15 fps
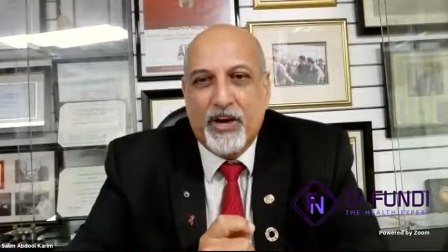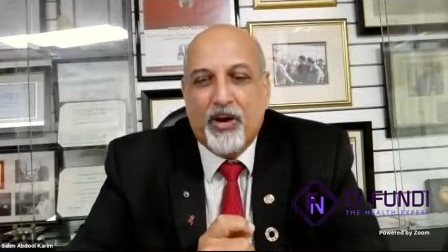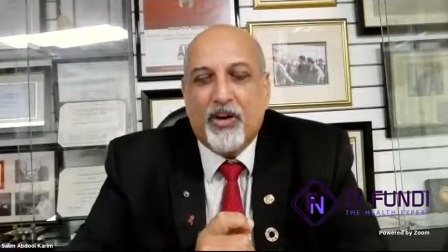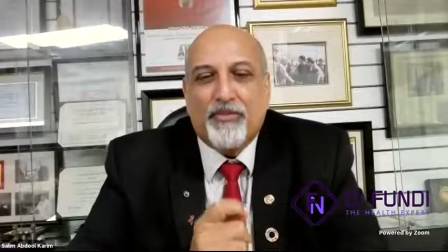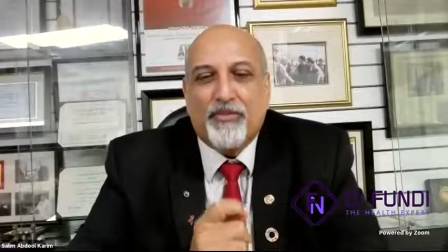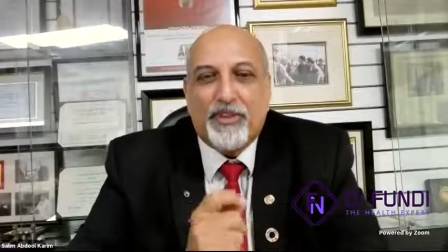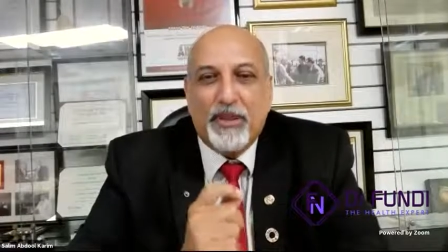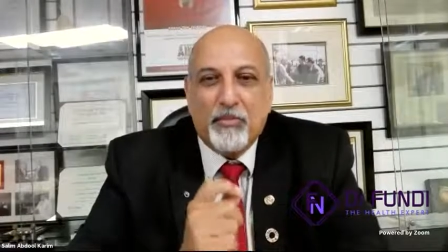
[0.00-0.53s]

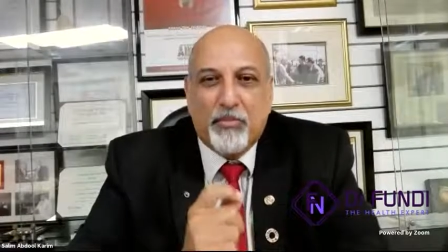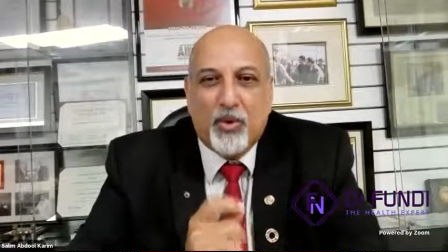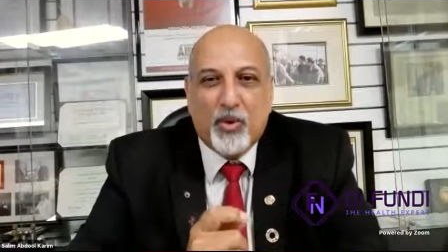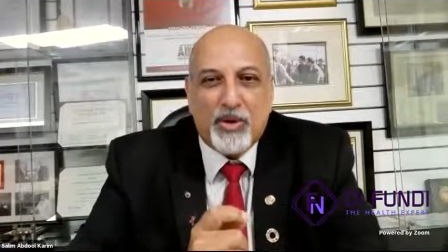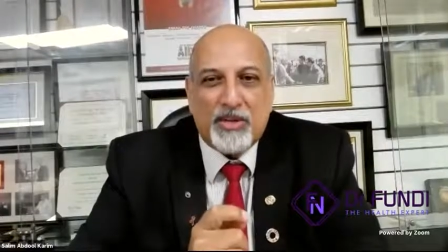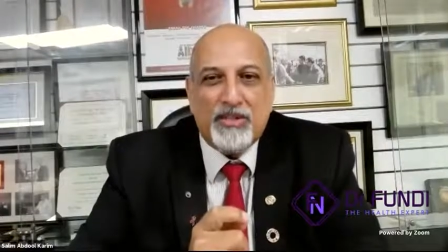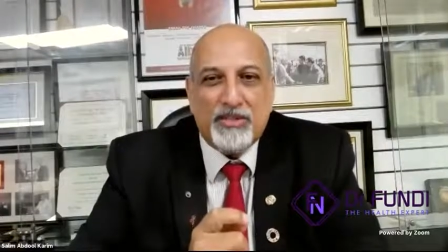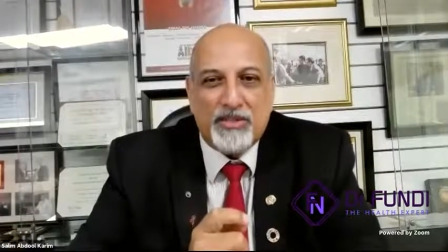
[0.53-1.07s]
of the
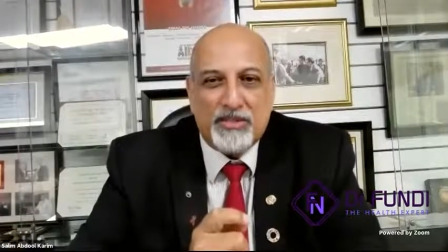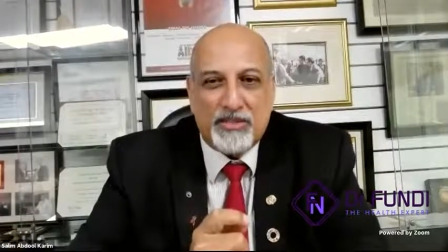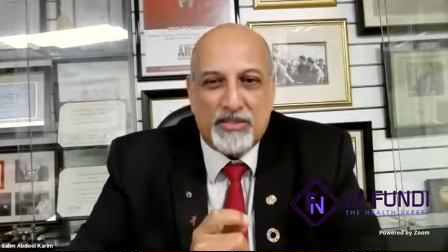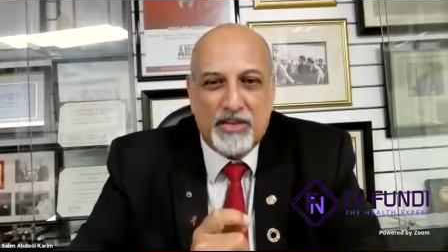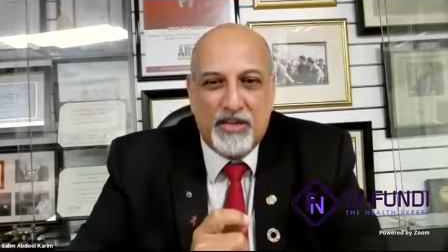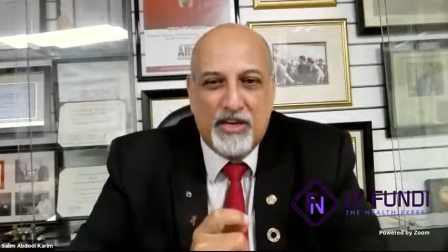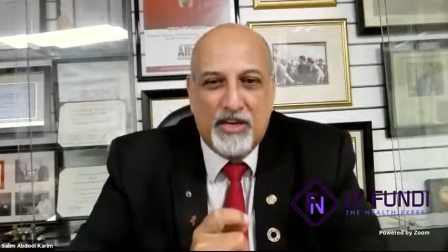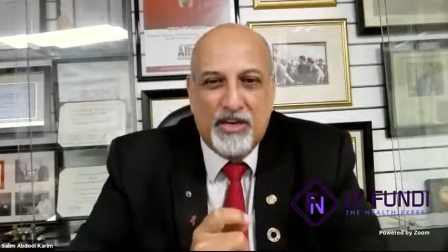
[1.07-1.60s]

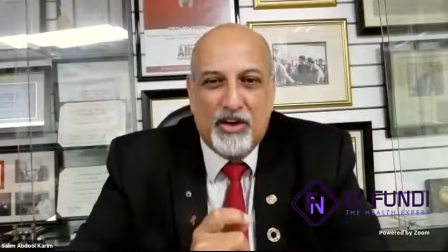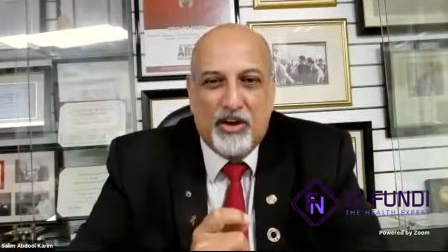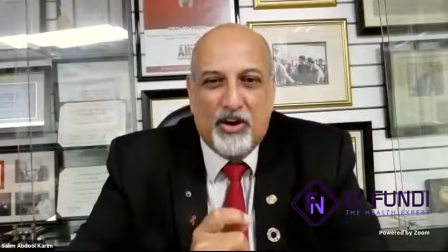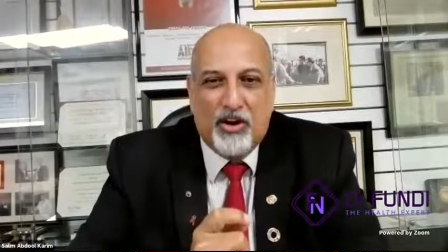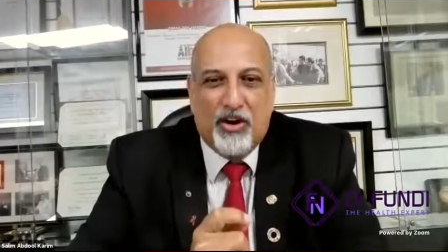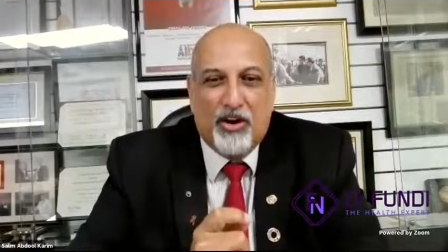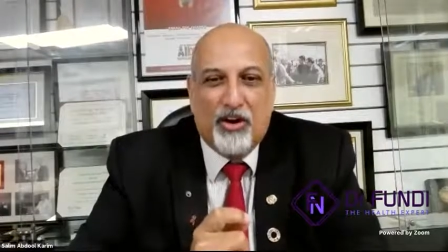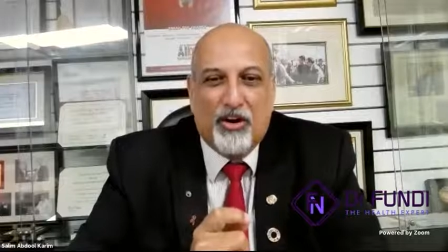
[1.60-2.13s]
importance
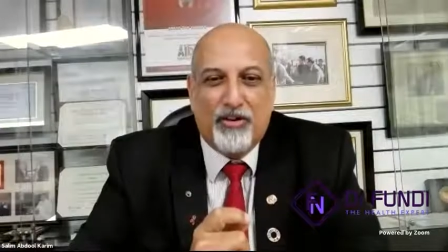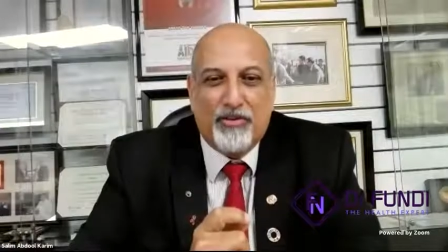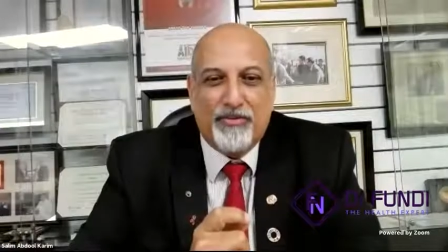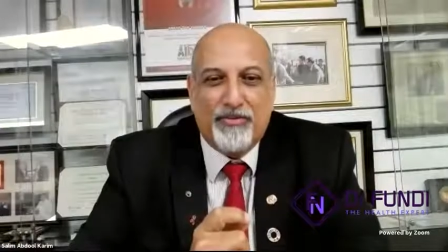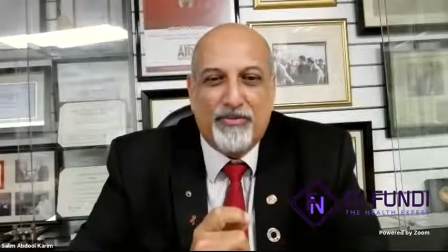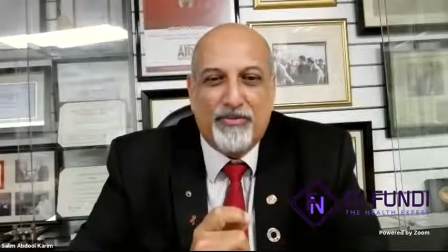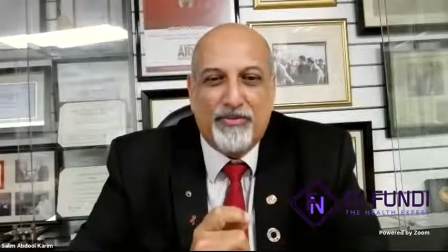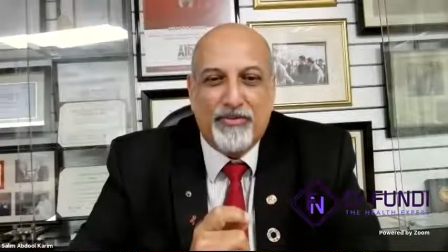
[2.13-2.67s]
of
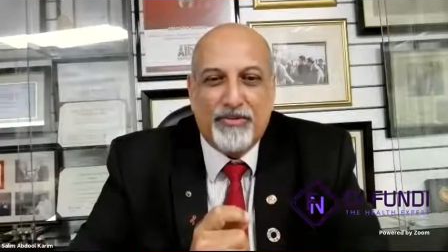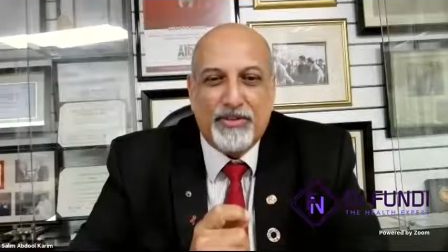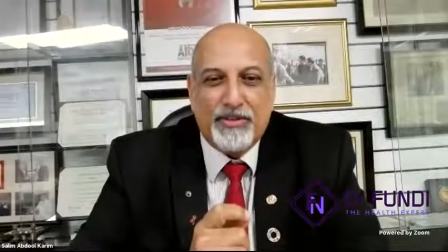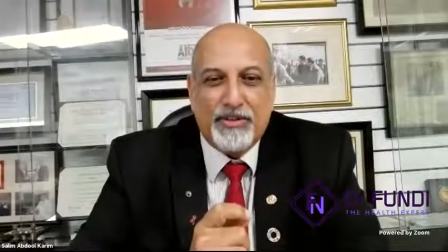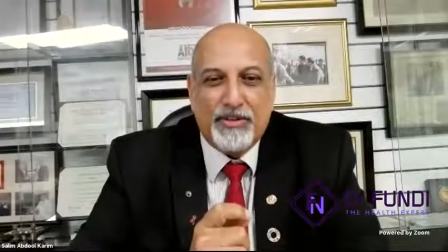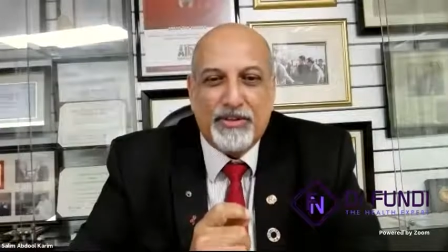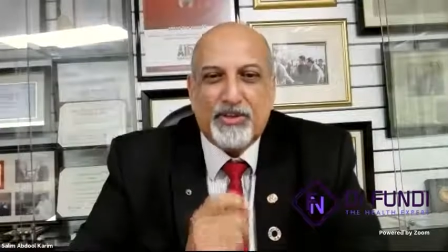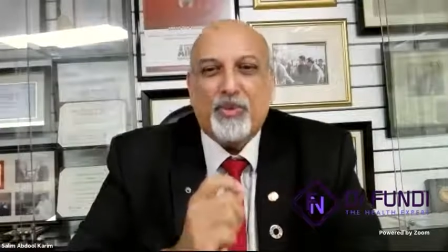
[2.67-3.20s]

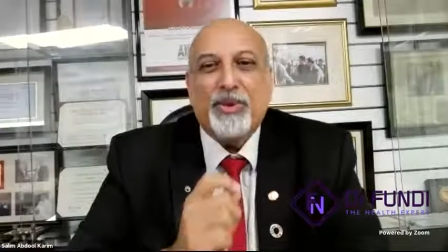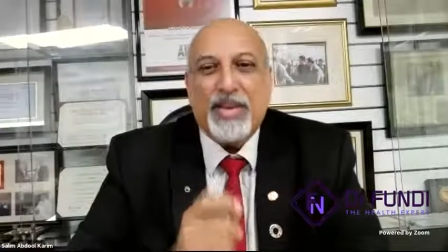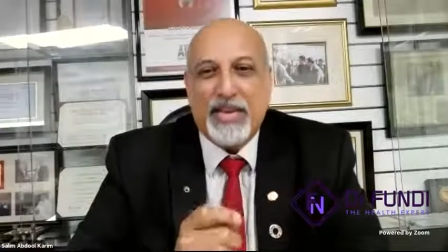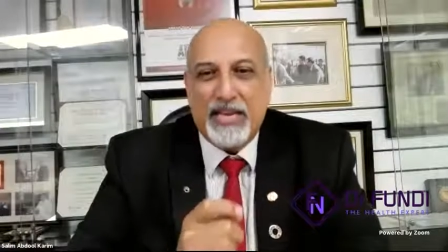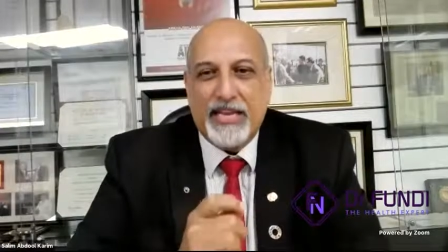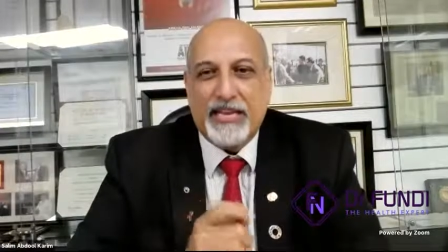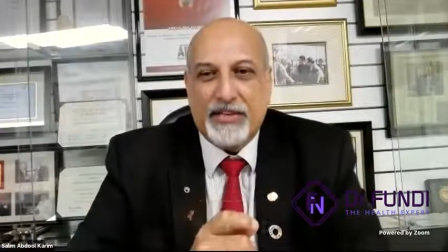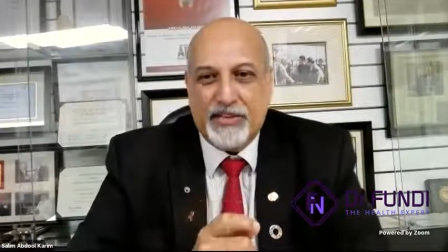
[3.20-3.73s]
showing
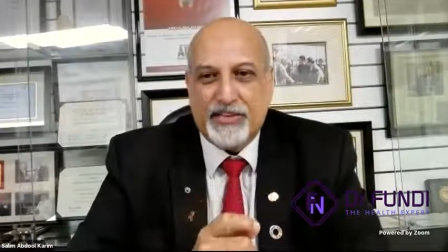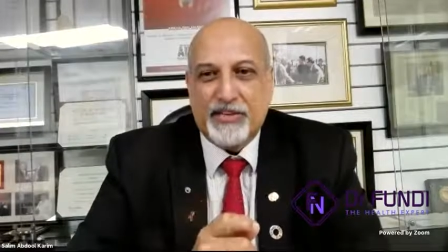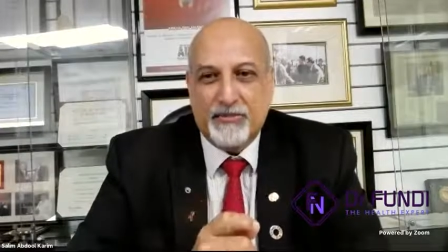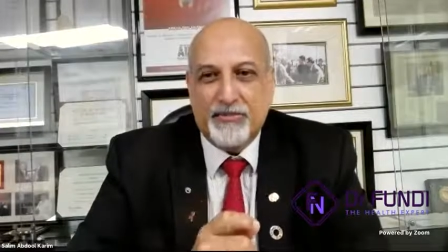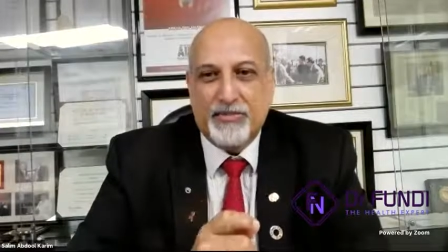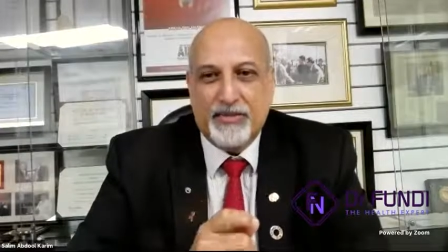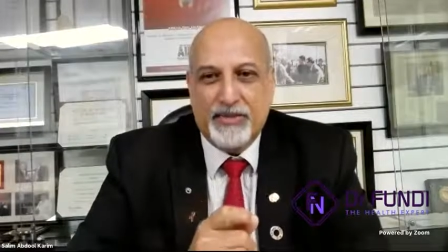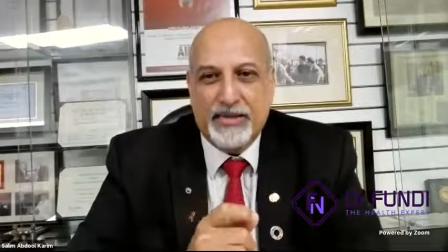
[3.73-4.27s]

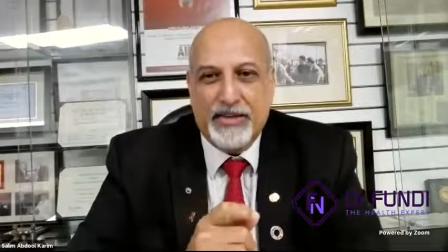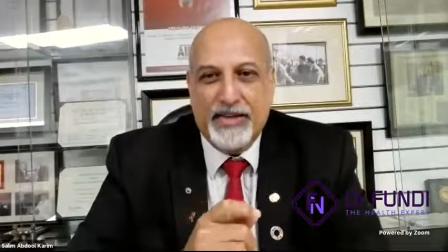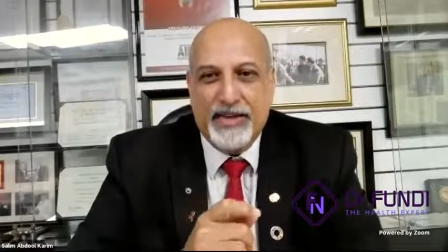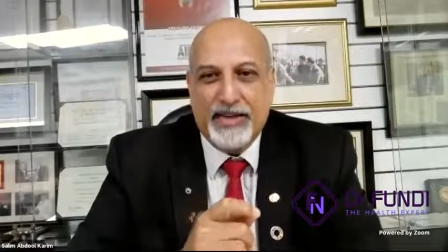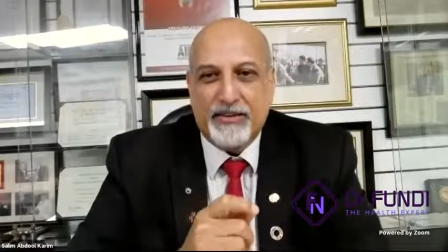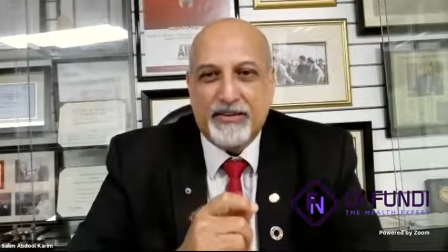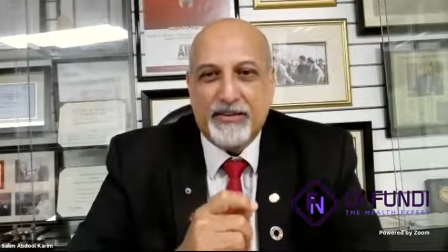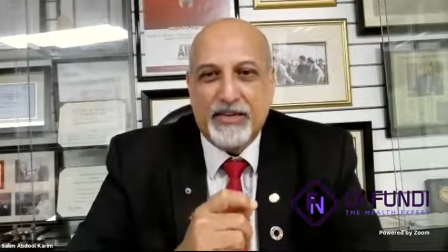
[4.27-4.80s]
leadership
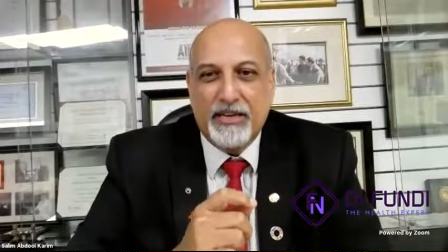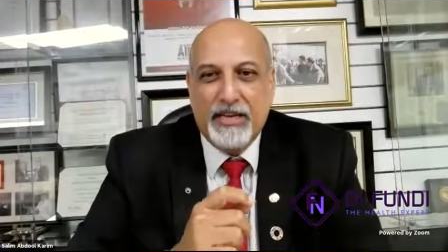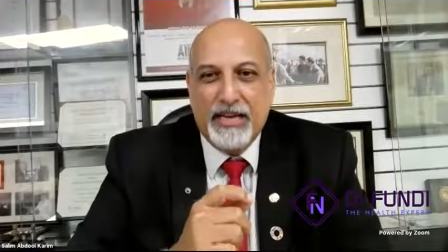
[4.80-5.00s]
and